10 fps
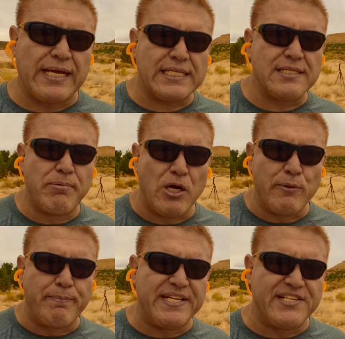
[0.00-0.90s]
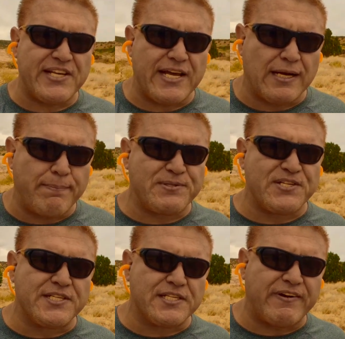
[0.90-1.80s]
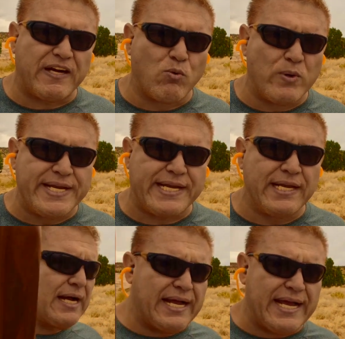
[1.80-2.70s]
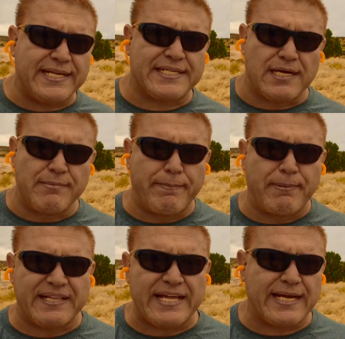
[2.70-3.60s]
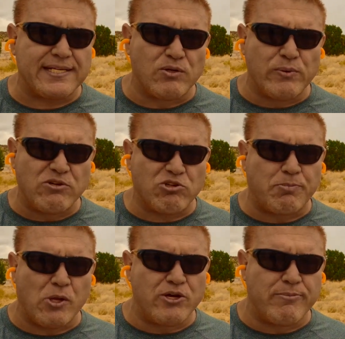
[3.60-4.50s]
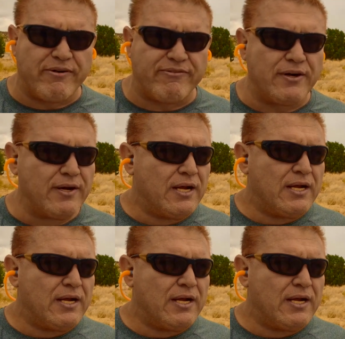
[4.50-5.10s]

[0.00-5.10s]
got some bowling pins set up. Since it's very windy, I had to set them up like that because the wind was blowing them over.